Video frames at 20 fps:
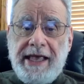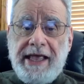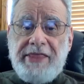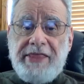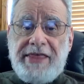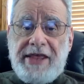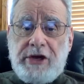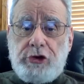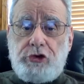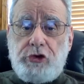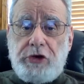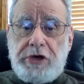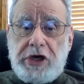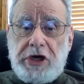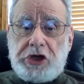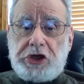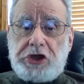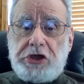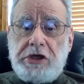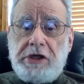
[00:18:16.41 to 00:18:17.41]
than
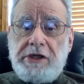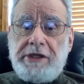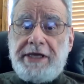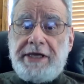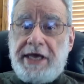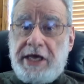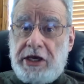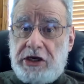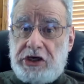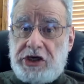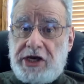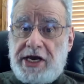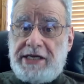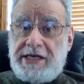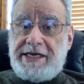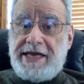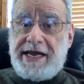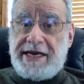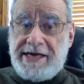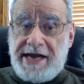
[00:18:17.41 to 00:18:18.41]
traditional inkjet
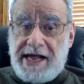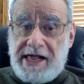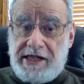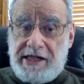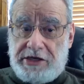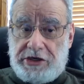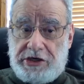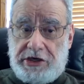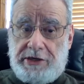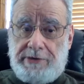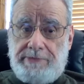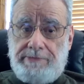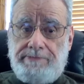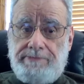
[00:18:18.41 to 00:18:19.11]
technology.